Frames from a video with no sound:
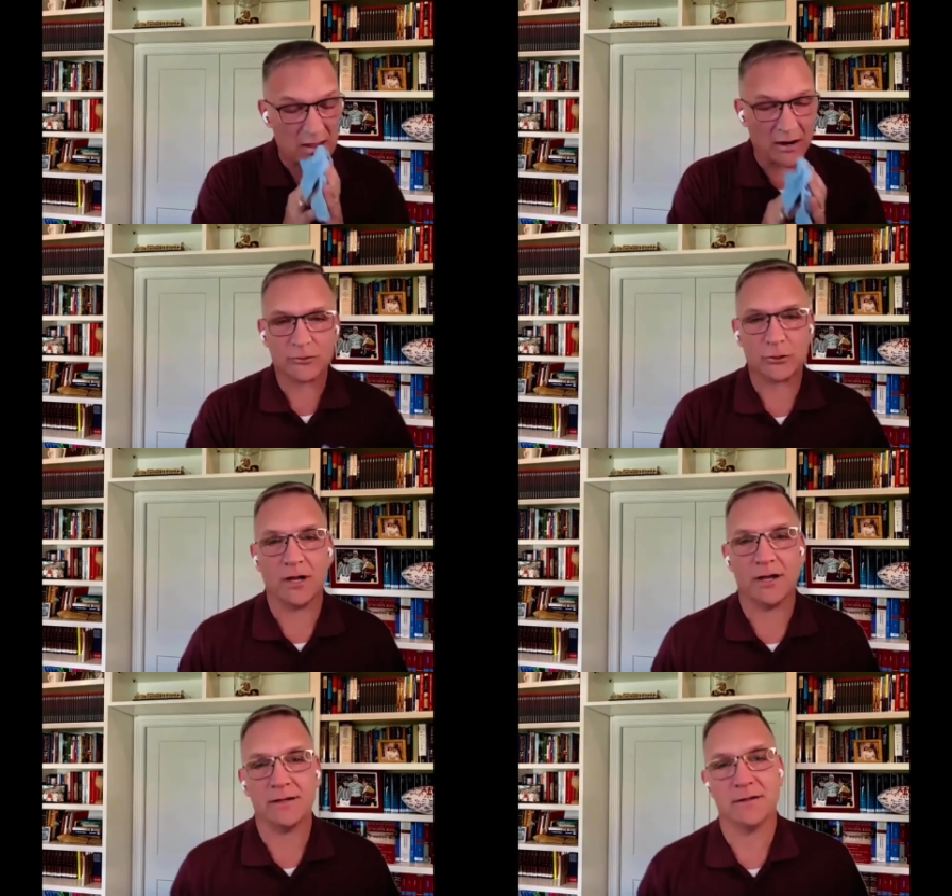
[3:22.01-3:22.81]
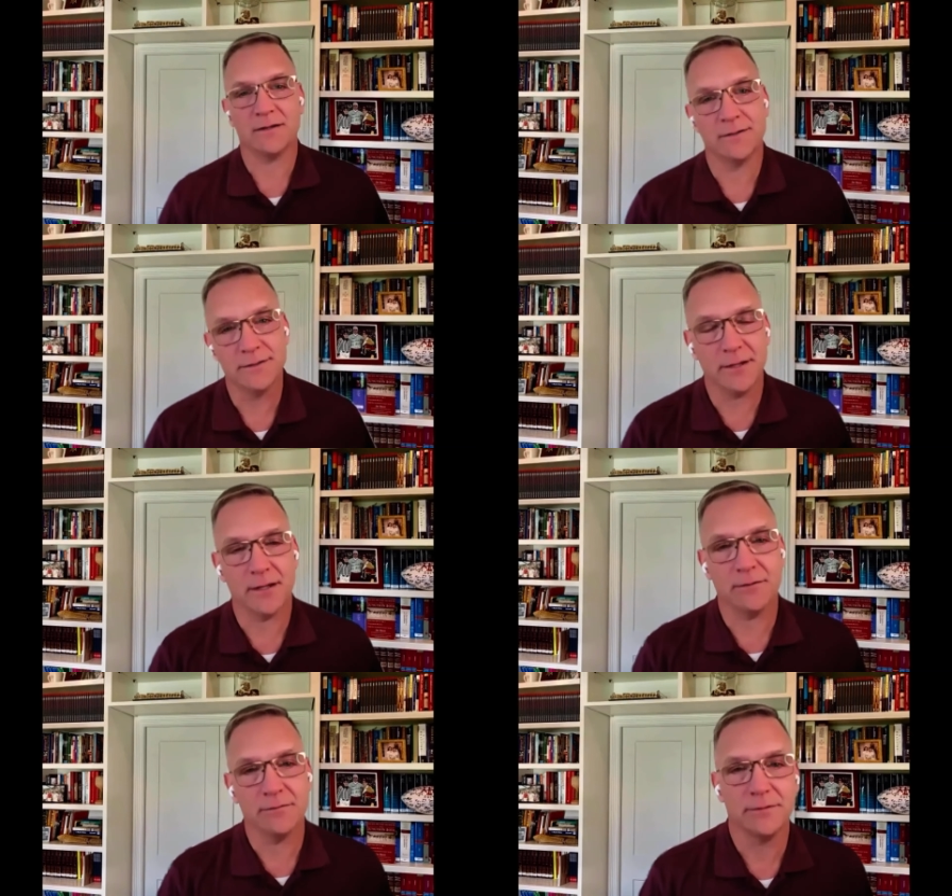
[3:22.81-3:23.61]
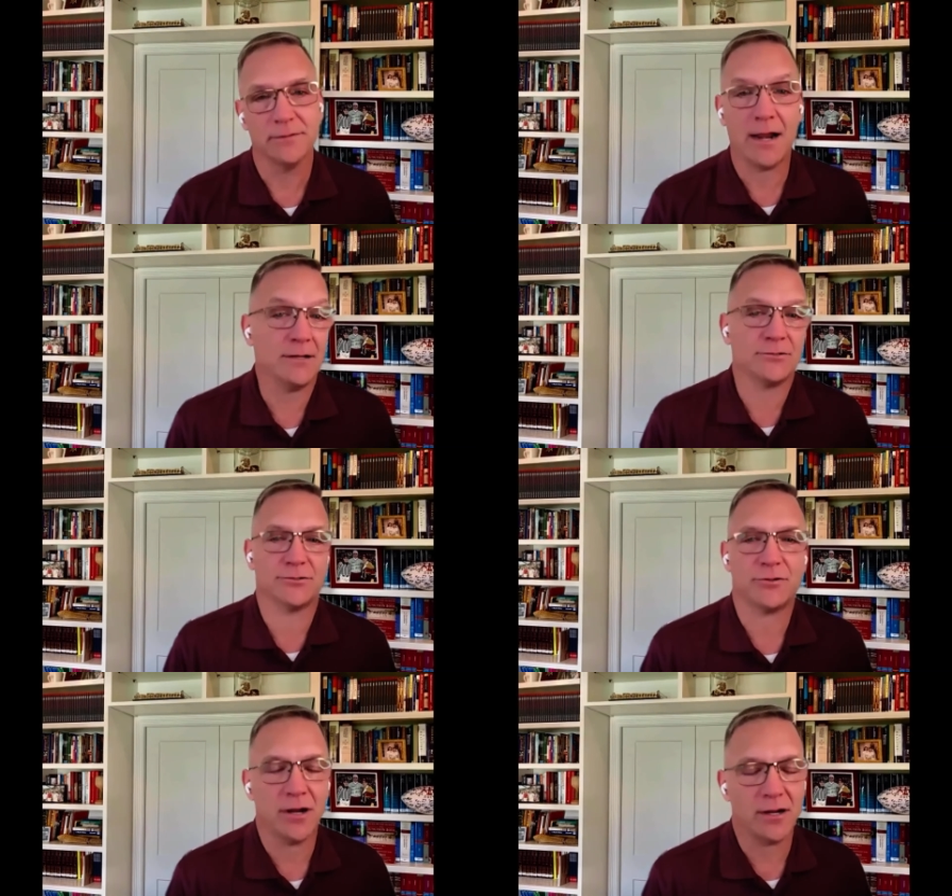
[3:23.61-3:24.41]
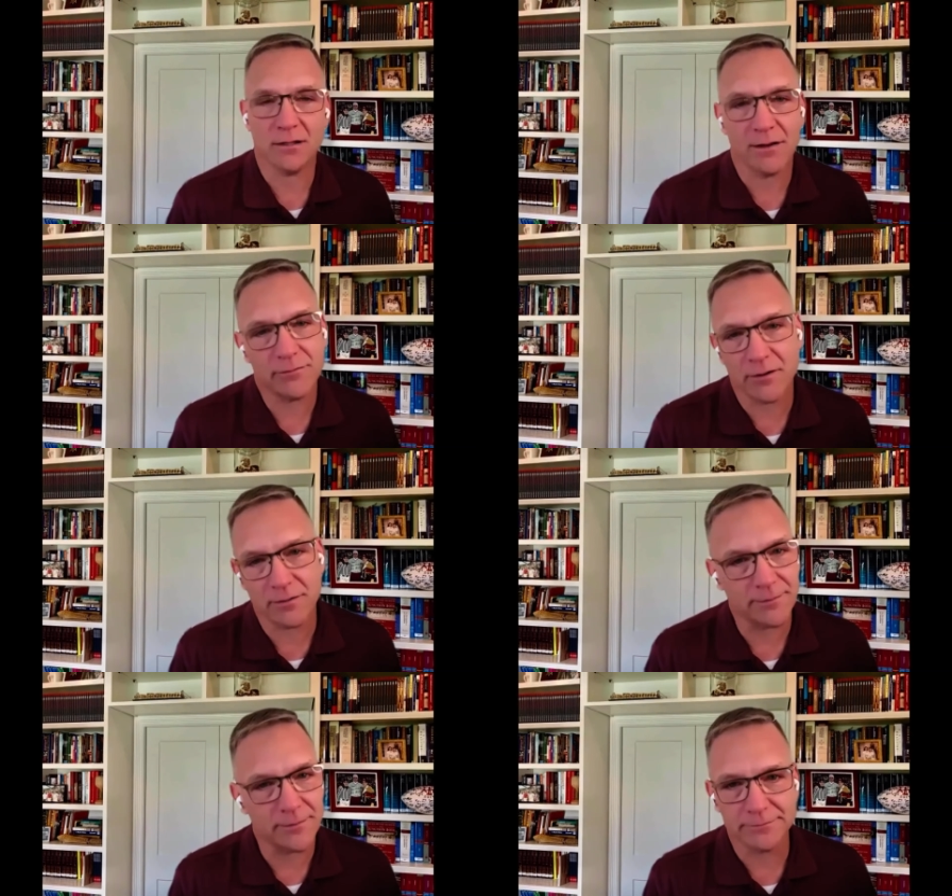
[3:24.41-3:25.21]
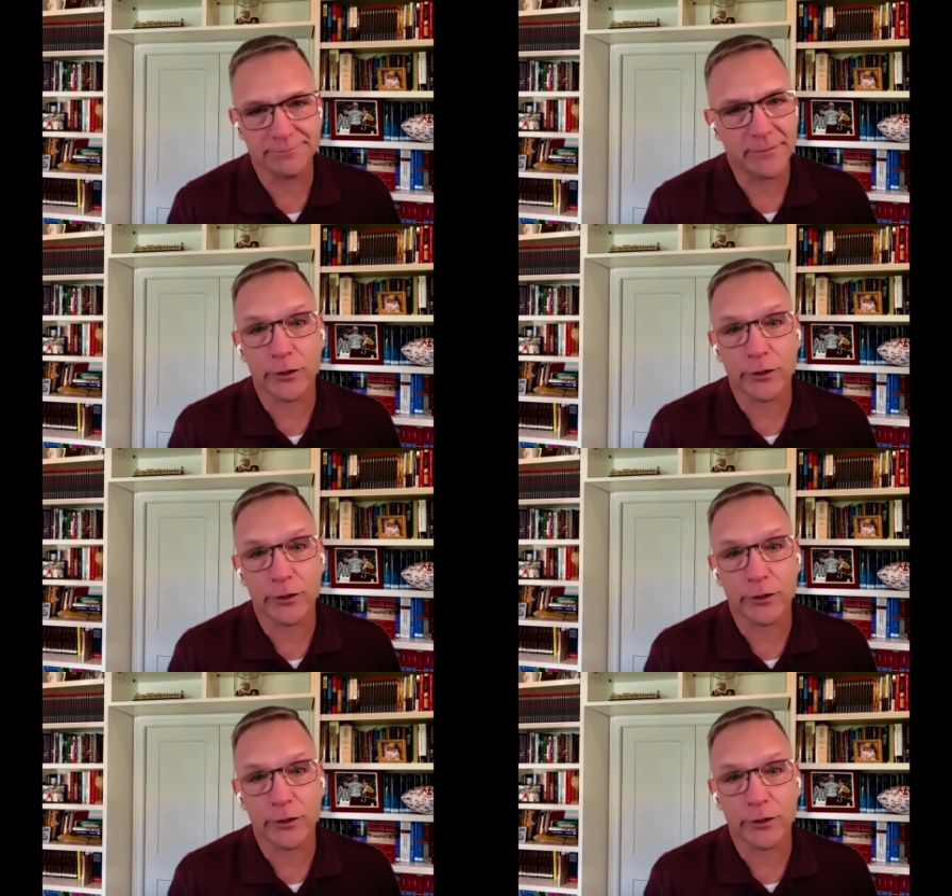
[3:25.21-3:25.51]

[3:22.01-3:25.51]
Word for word: are trying to, you know, and I just try to love on them and